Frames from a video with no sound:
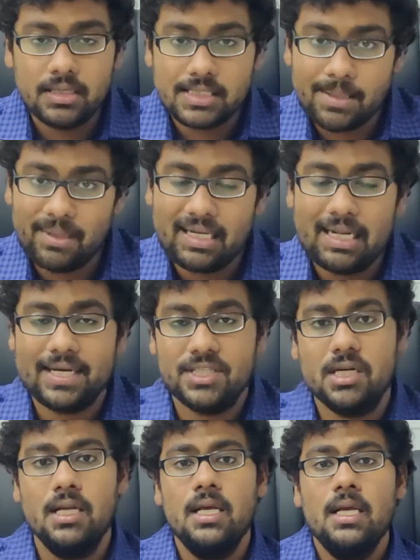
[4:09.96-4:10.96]
semen
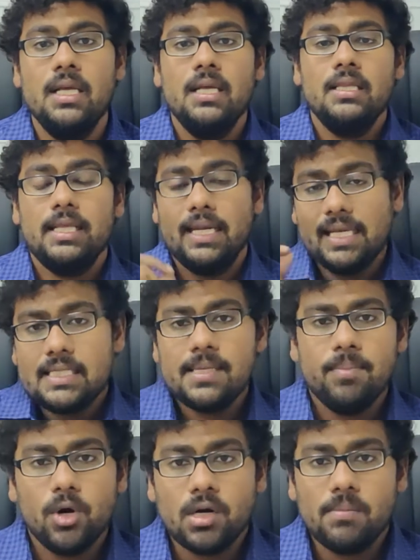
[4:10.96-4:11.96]
collection. The next
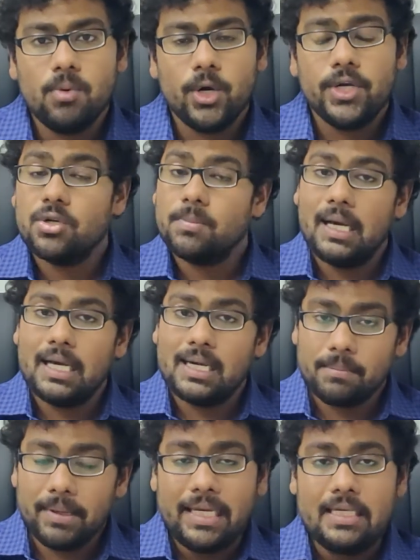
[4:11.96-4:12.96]
important point to bear
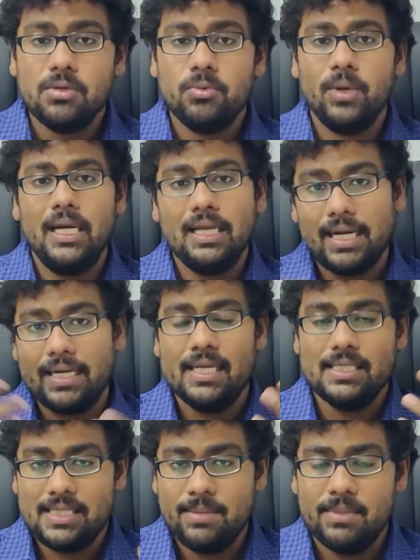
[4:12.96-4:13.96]
in mind while
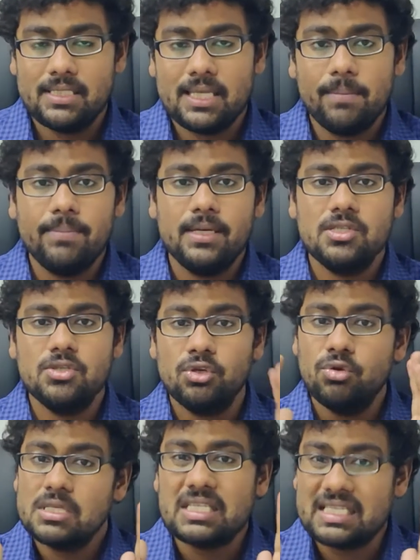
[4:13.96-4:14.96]
collecting a semen sample is to
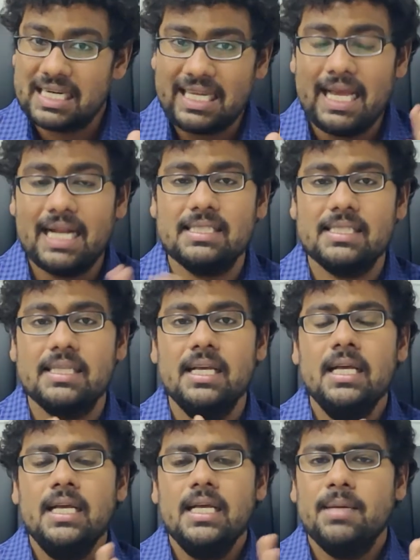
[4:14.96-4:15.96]
use dry hands.
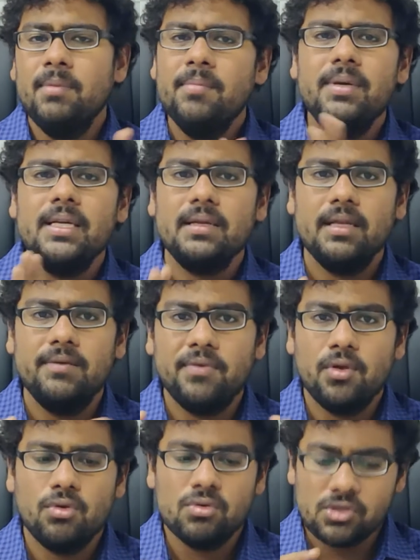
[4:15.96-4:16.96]
Remember, if
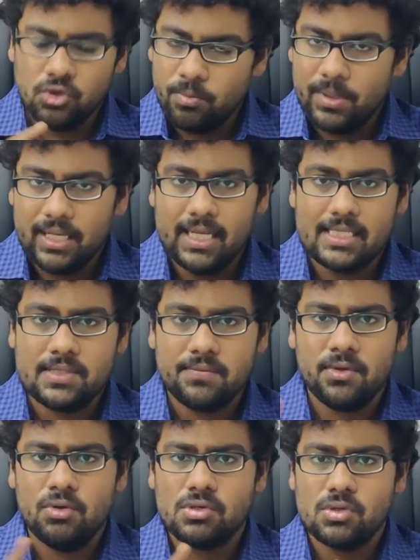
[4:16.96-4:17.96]
you use lubricants,
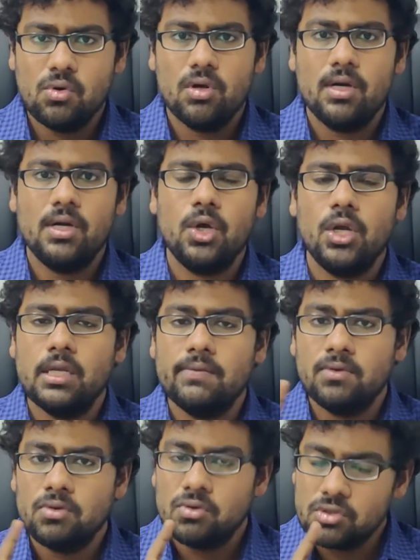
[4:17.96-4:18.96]
if you use coconut oil,
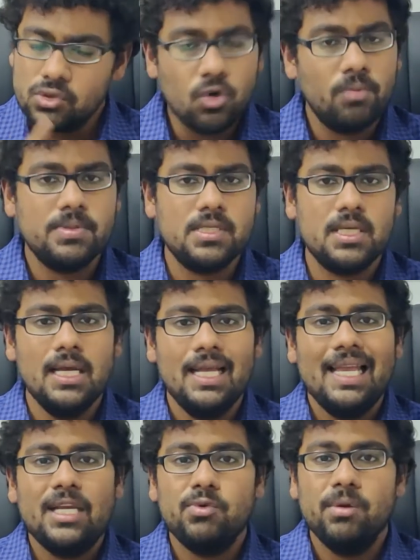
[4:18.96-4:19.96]
if you use soaps,
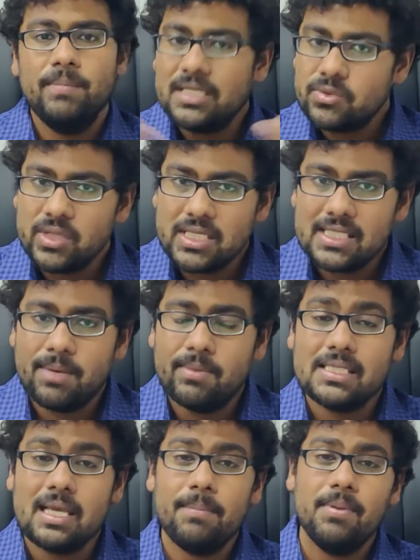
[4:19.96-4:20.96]
it will mix with the
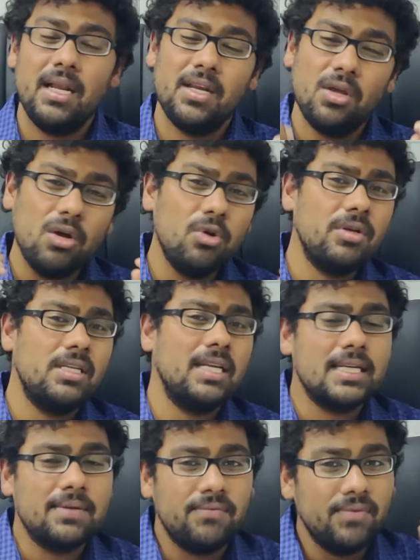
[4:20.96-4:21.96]
semen sample and you're going to
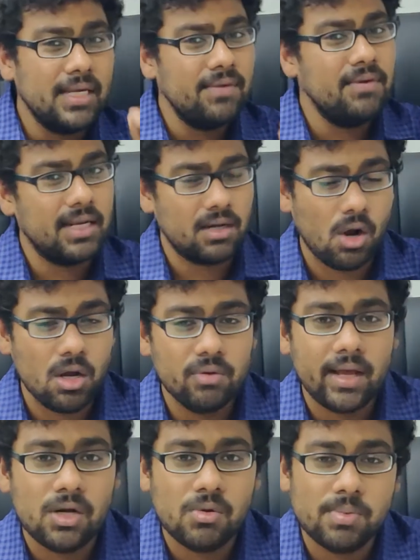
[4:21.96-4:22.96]
get a very, very wrong
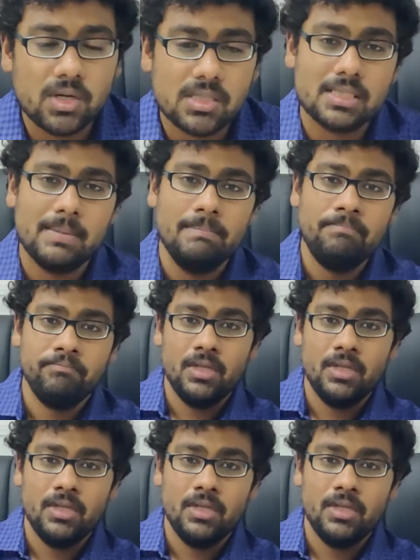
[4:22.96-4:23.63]
value, because